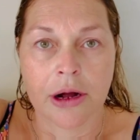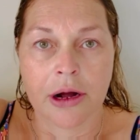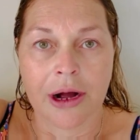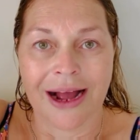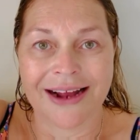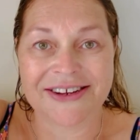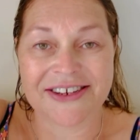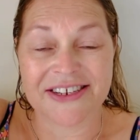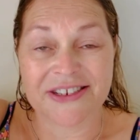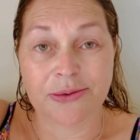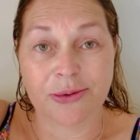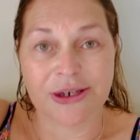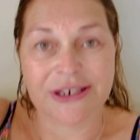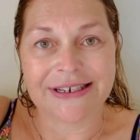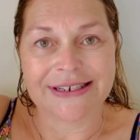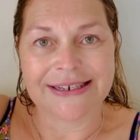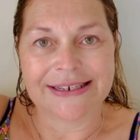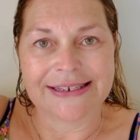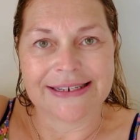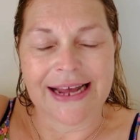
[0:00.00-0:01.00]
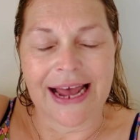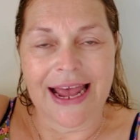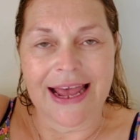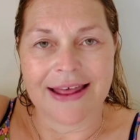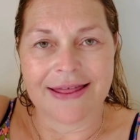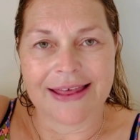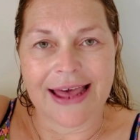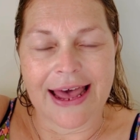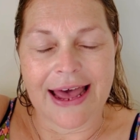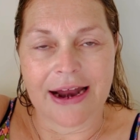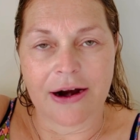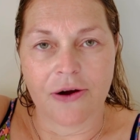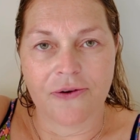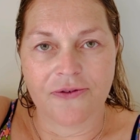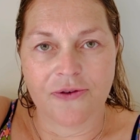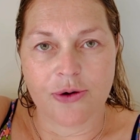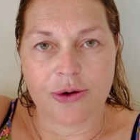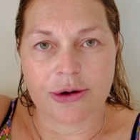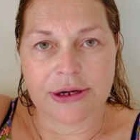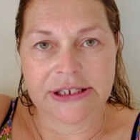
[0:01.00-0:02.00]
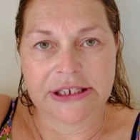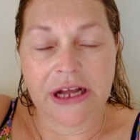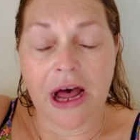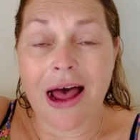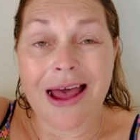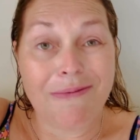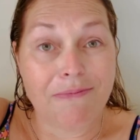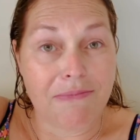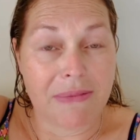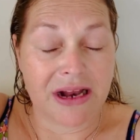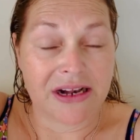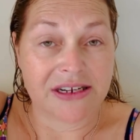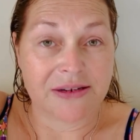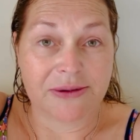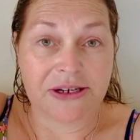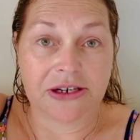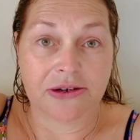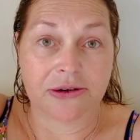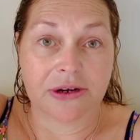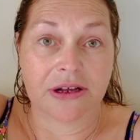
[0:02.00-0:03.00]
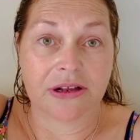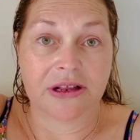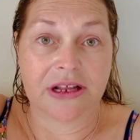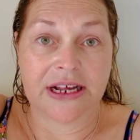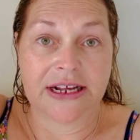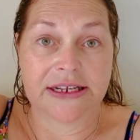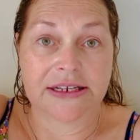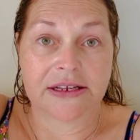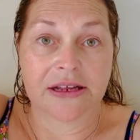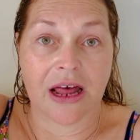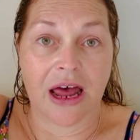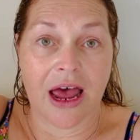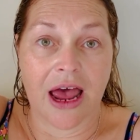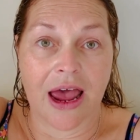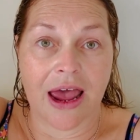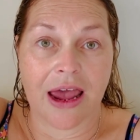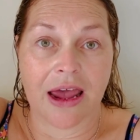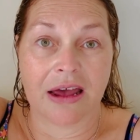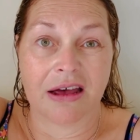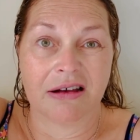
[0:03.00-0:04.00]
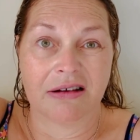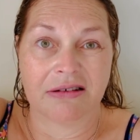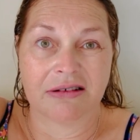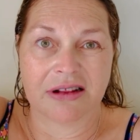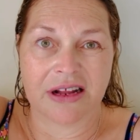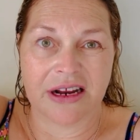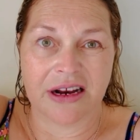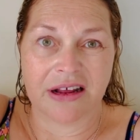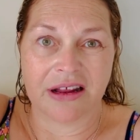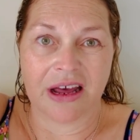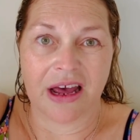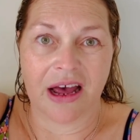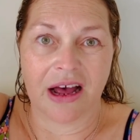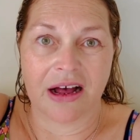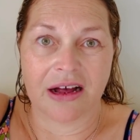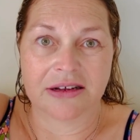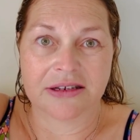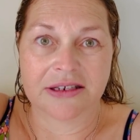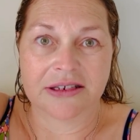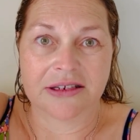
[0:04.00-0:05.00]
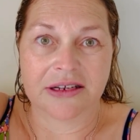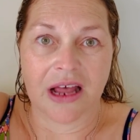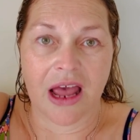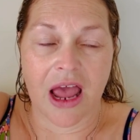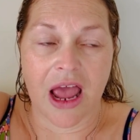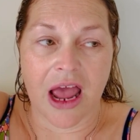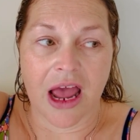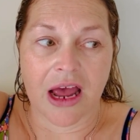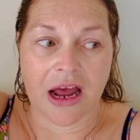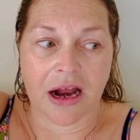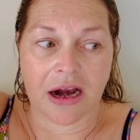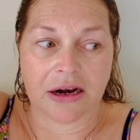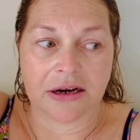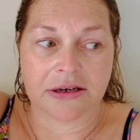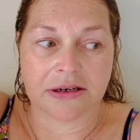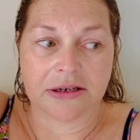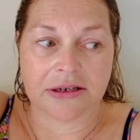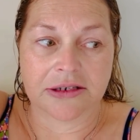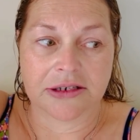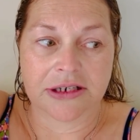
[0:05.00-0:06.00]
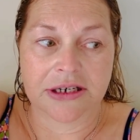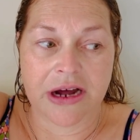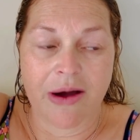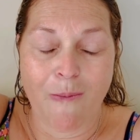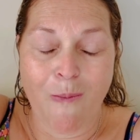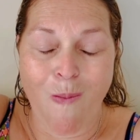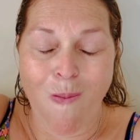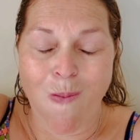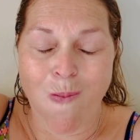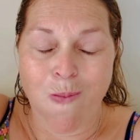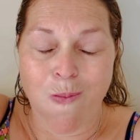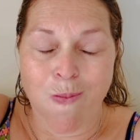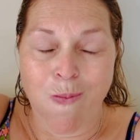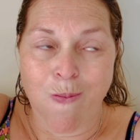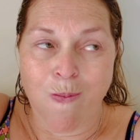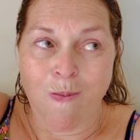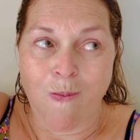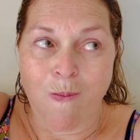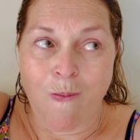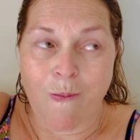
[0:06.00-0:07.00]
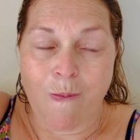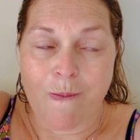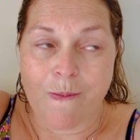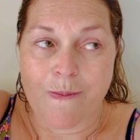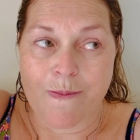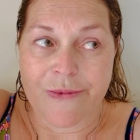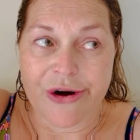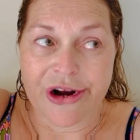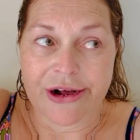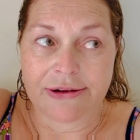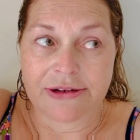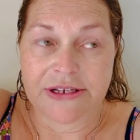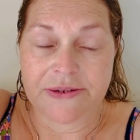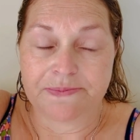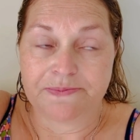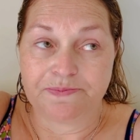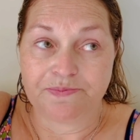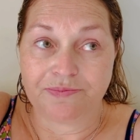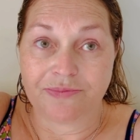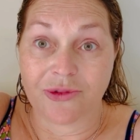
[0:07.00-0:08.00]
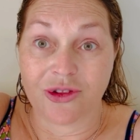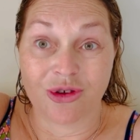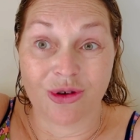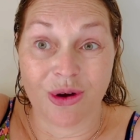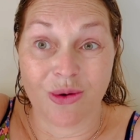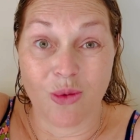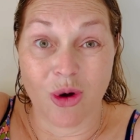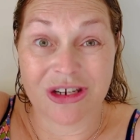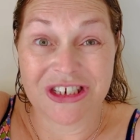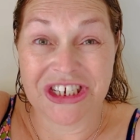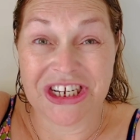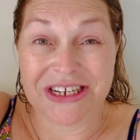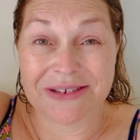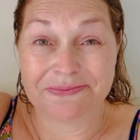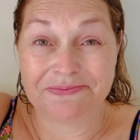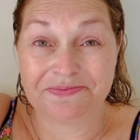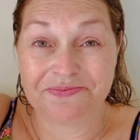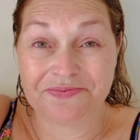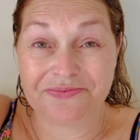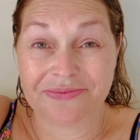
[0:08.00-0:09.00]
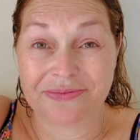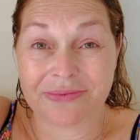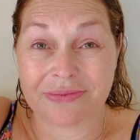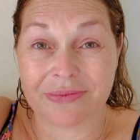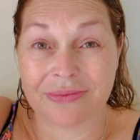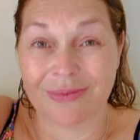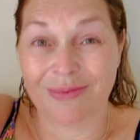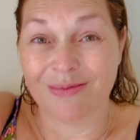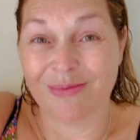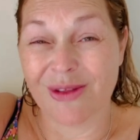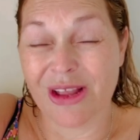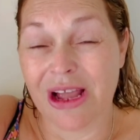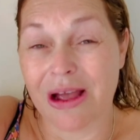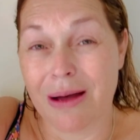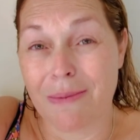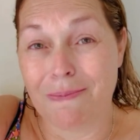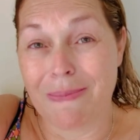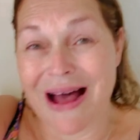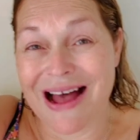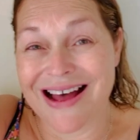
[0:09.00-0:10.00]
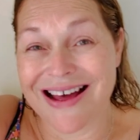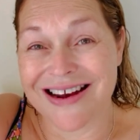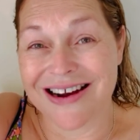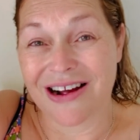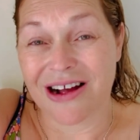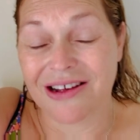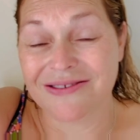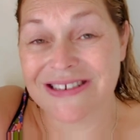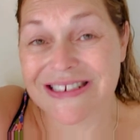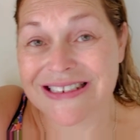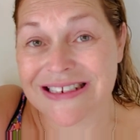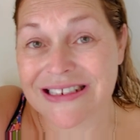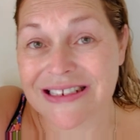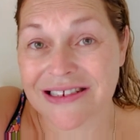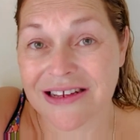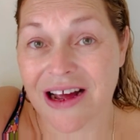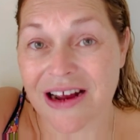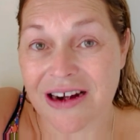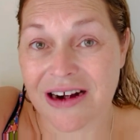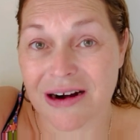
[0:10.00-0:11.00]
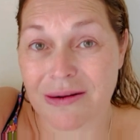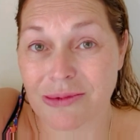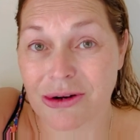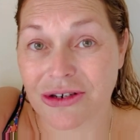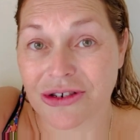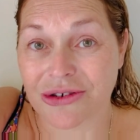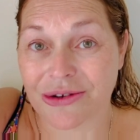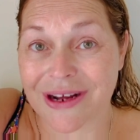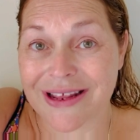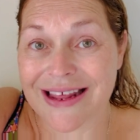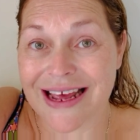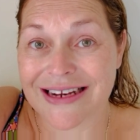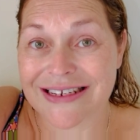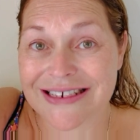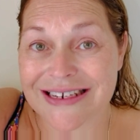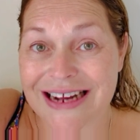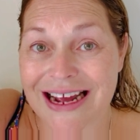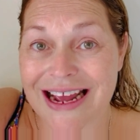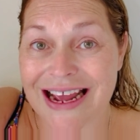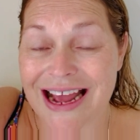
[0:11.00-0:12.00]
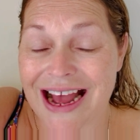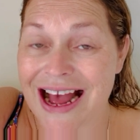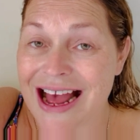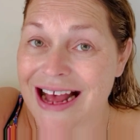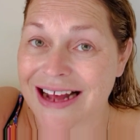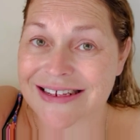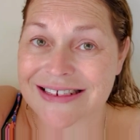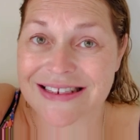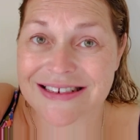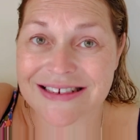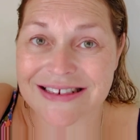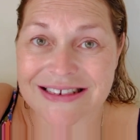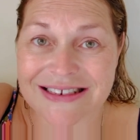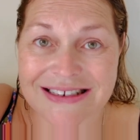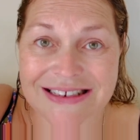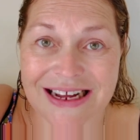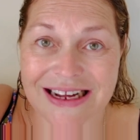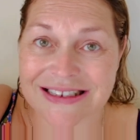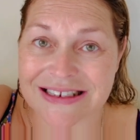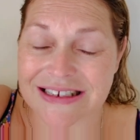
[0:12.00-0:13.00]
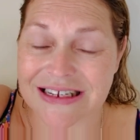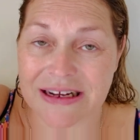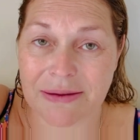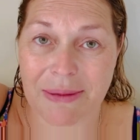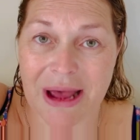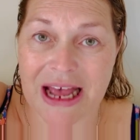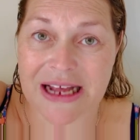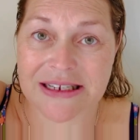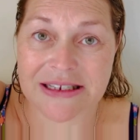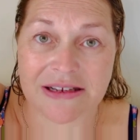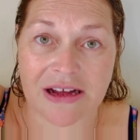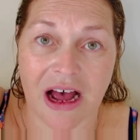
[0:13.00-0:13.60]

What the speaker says: I just wanted to say that, of course, I'm meant to be doing things like cleaning the house and what else? Doing washing. But I just decided I'm not doing that today. Our house is a disgusting mess.